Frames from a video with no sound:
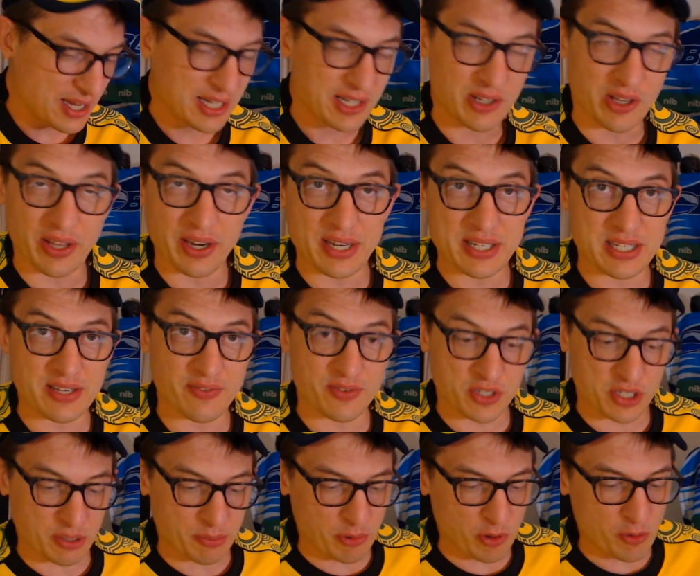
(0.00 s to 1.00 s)
97
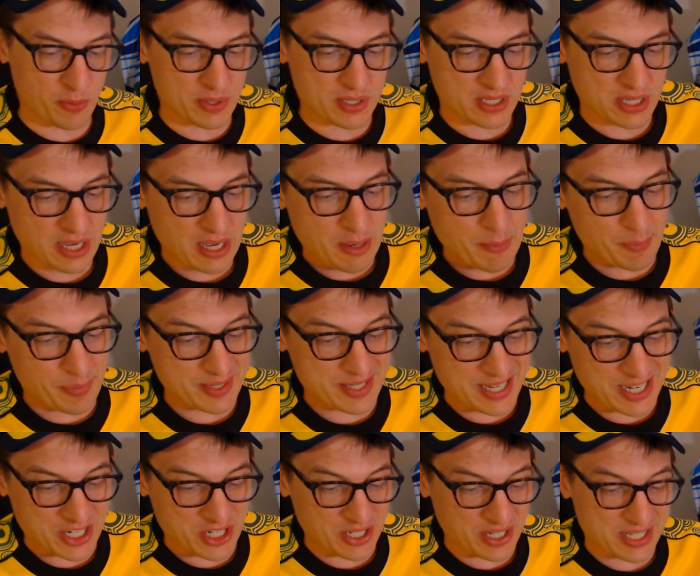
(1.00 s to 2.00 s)
to the Pumas.
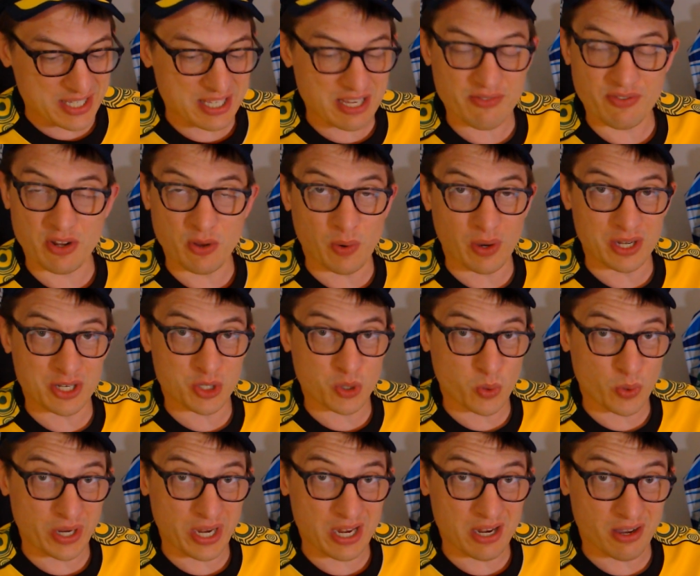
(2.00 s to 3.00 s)
Possession is
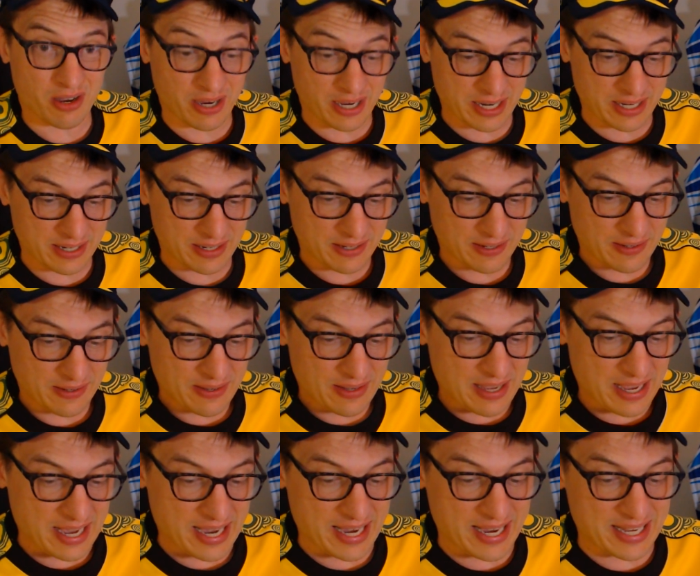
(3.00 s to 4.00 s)
71-29,
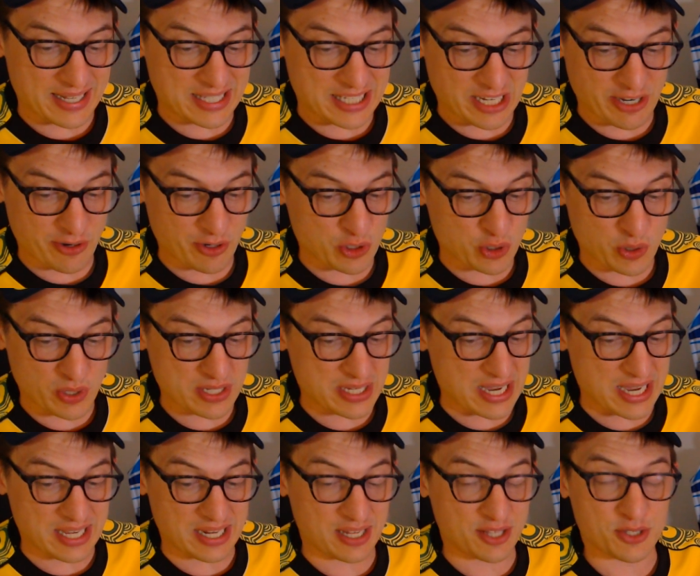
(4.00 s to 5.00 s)
territory is
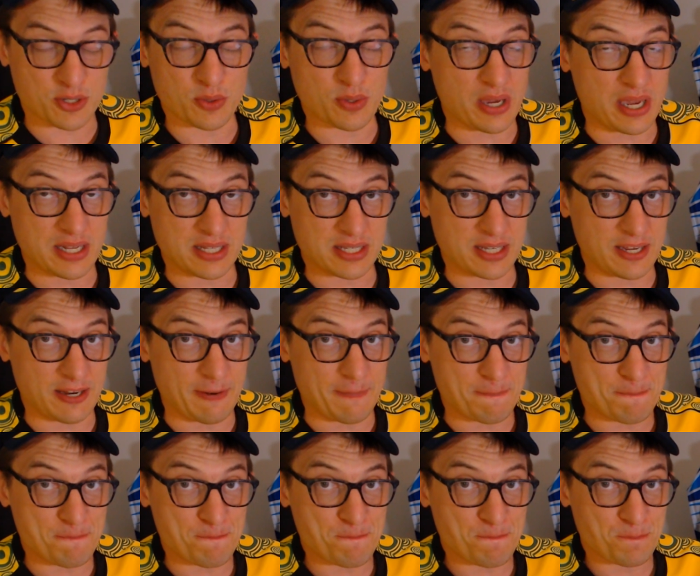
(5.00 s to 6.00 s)
82-18.
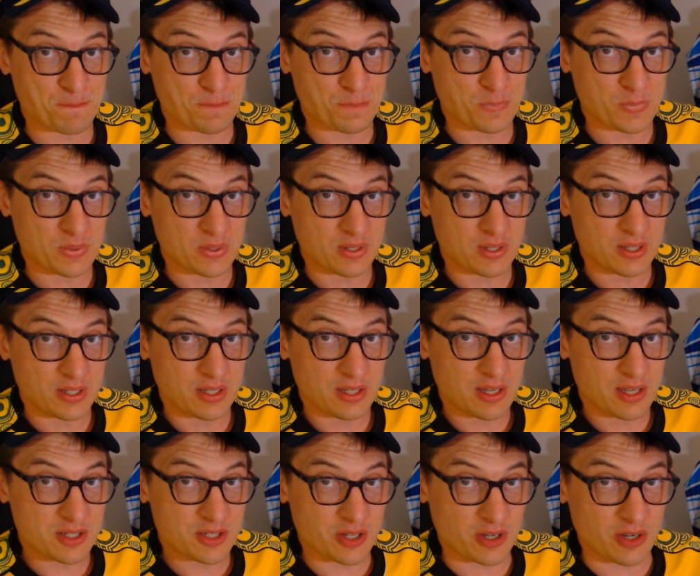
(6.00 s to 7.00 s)

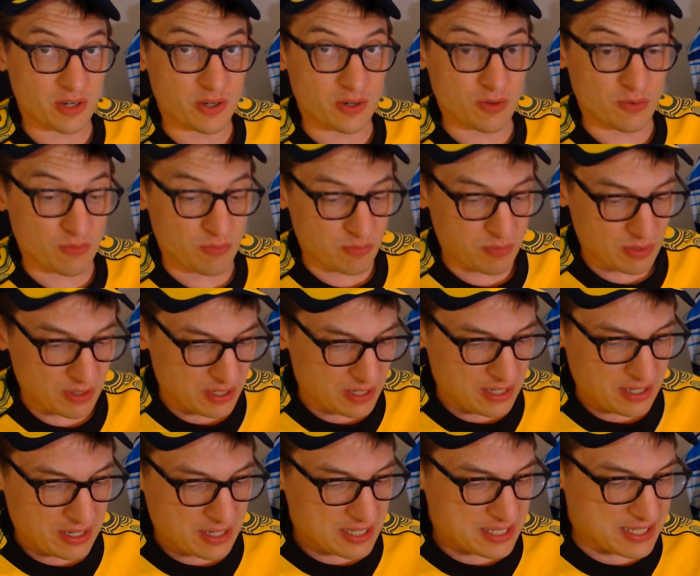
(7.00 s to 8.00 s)
So
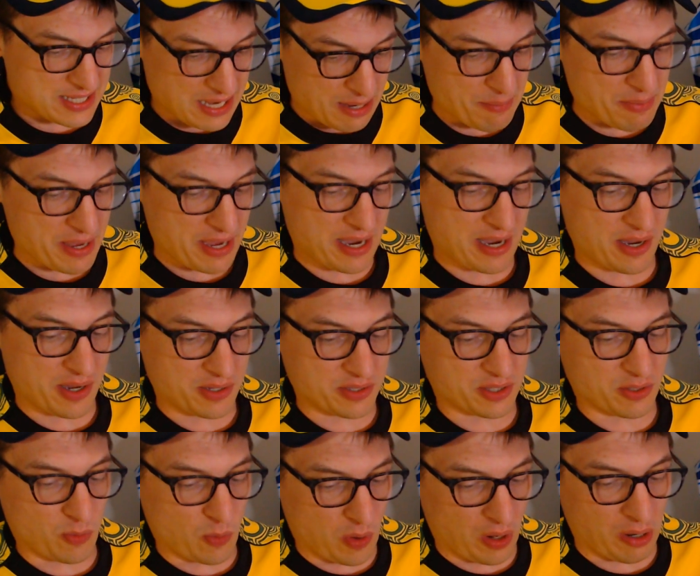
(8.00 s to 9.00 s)
somehow
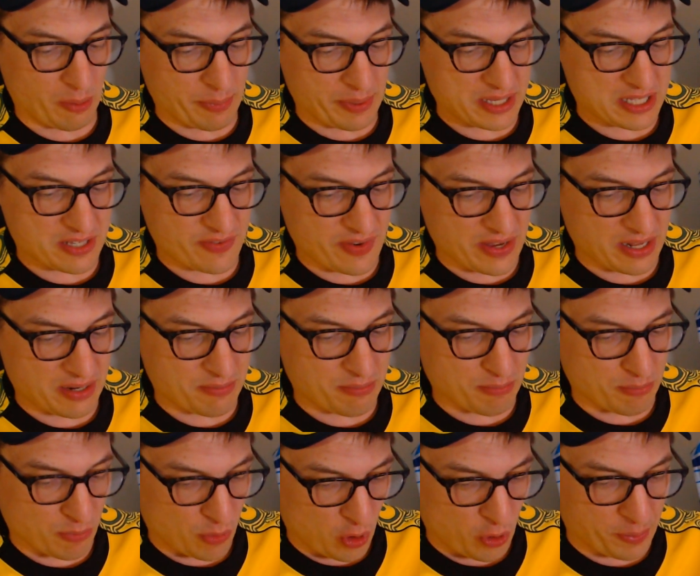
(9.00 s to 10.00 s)
the Wallabies have had
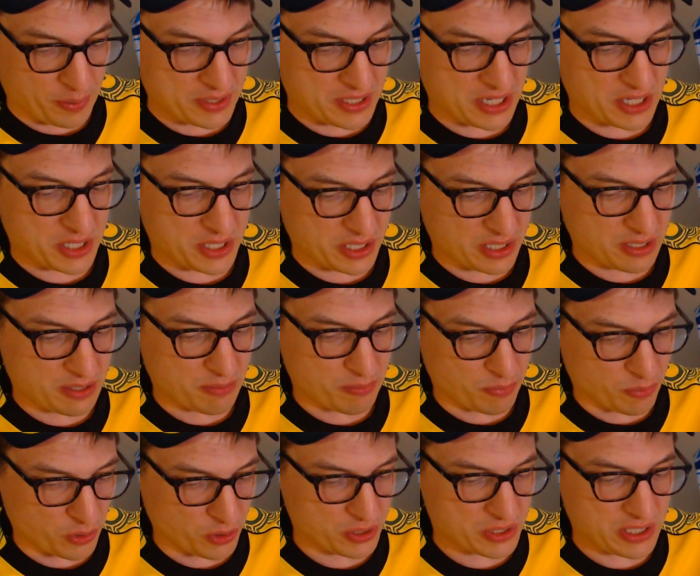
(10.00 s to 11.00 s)
more possession,
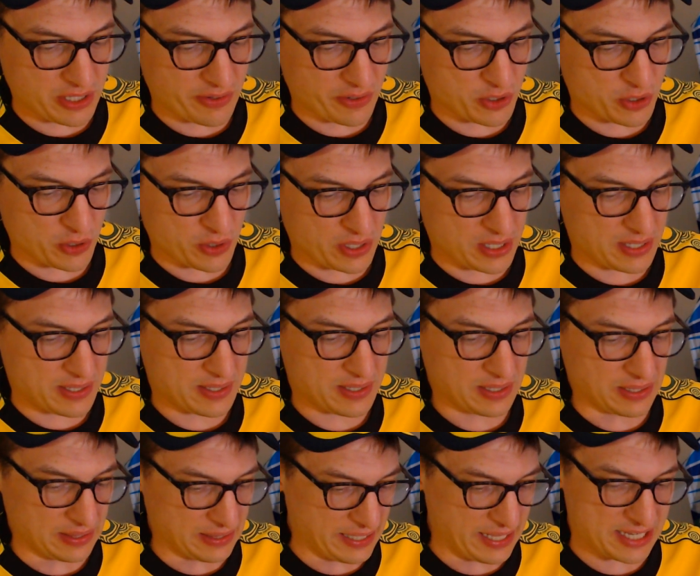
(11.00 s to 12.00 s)
more territory,
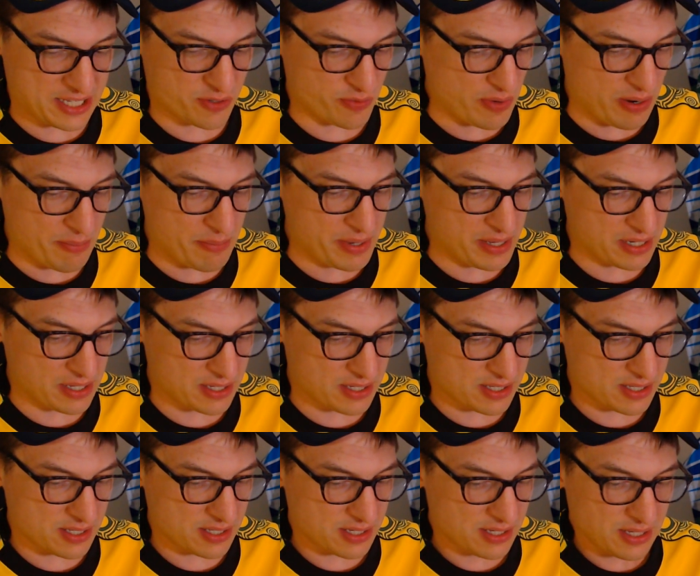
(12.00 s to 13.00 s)
less run
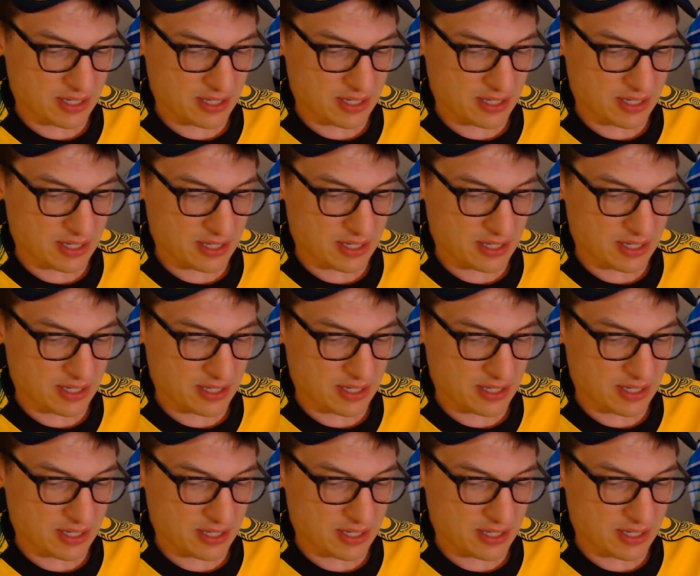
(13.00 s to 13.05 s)
meters,